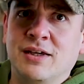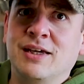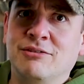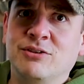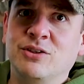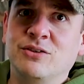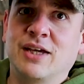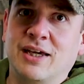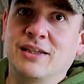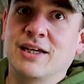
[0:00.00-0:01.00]
here in the
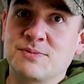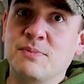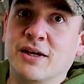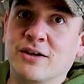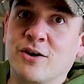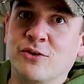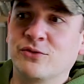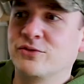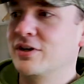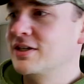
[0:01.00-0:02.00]
UK, that's mega
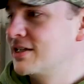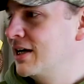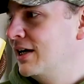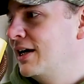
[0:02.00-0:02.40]
cold for us.